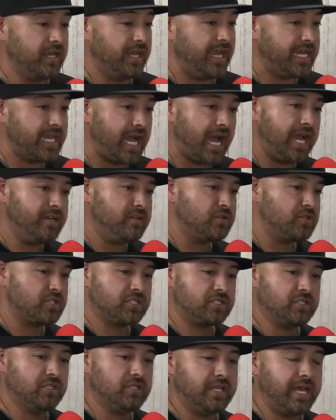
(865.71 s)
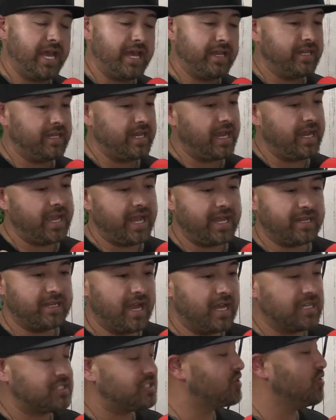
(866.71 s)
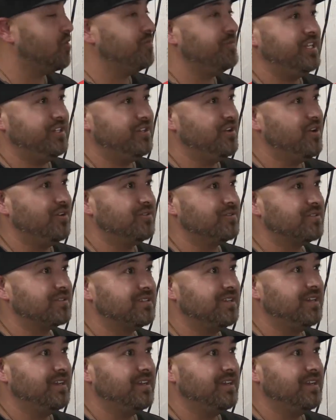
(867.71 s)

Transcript: And I understood that, and I had got so many no's.